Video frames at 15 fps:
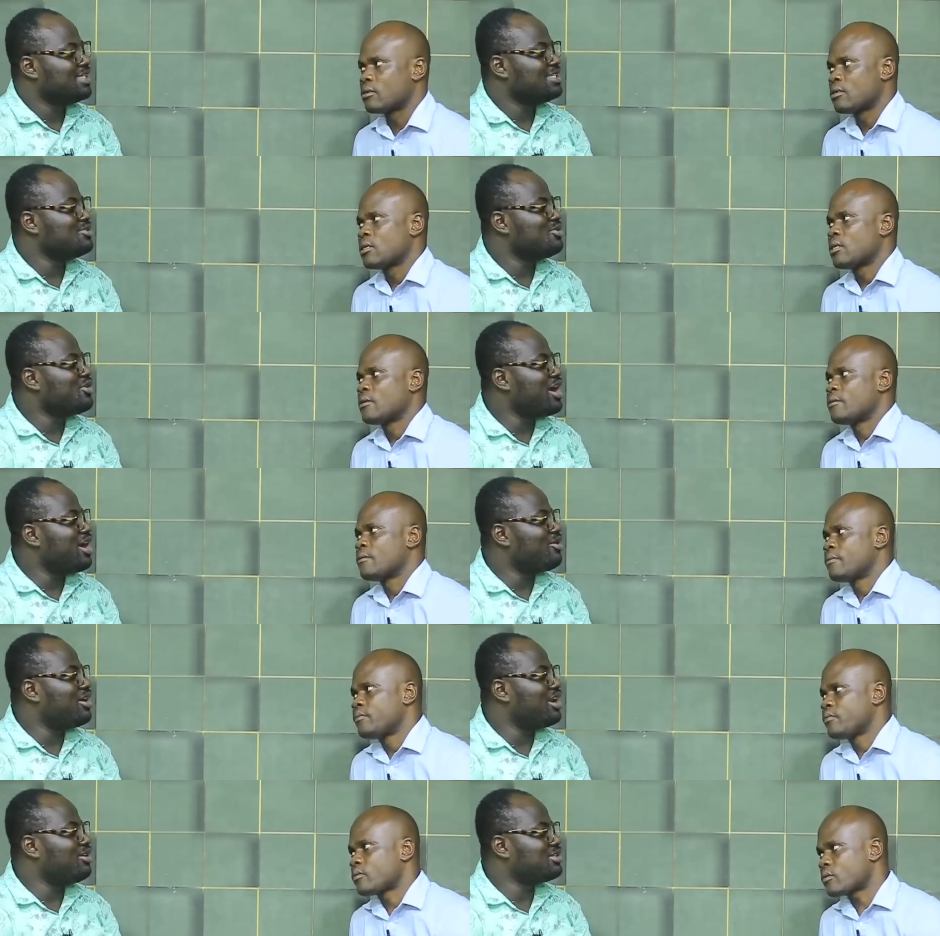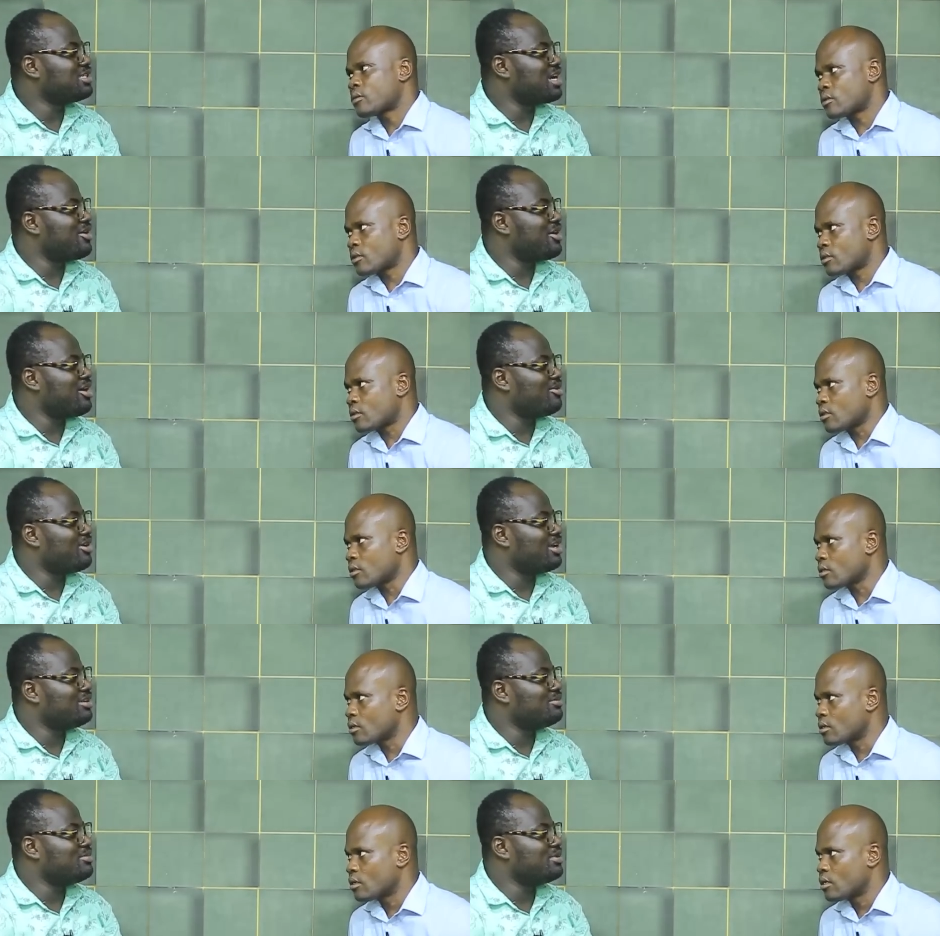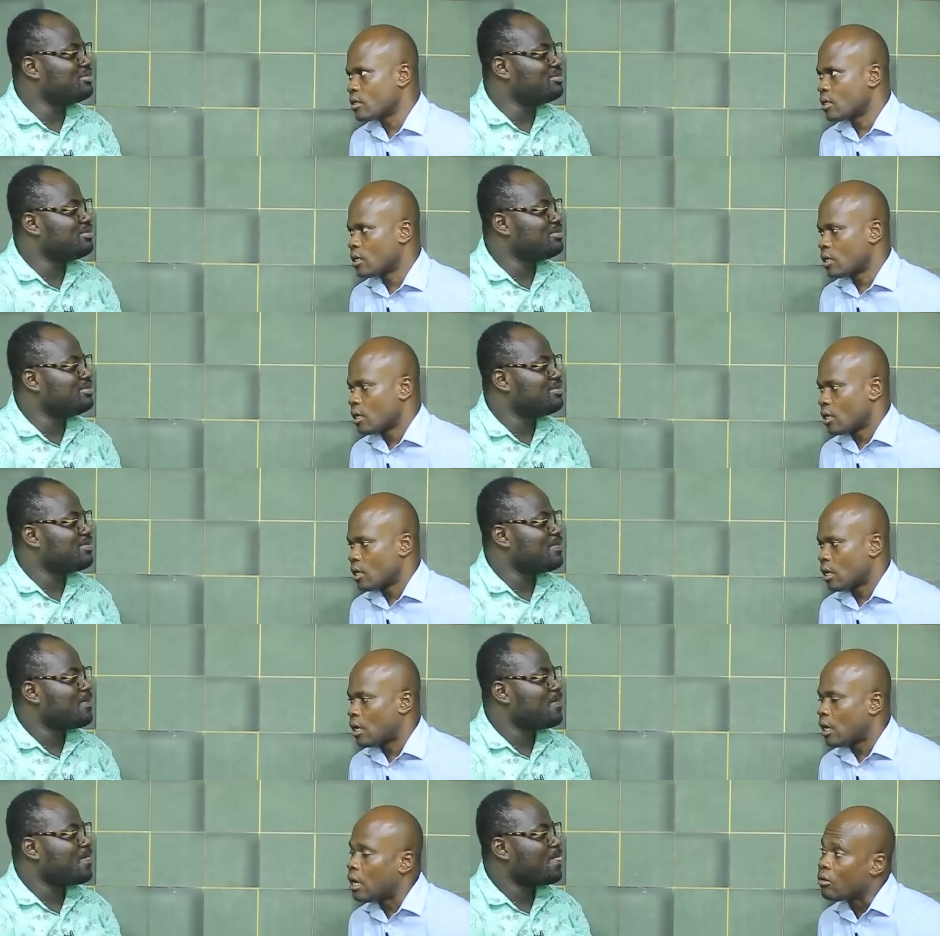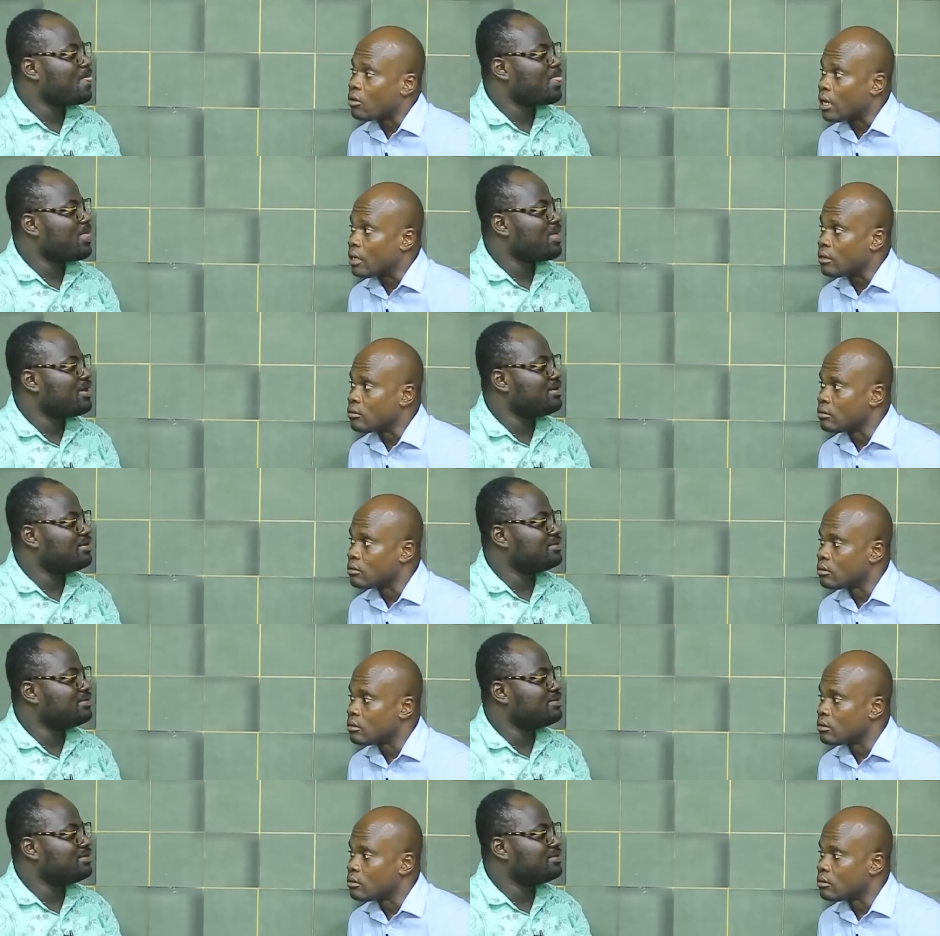Speaker 1: this is what I was. I have a land. I will.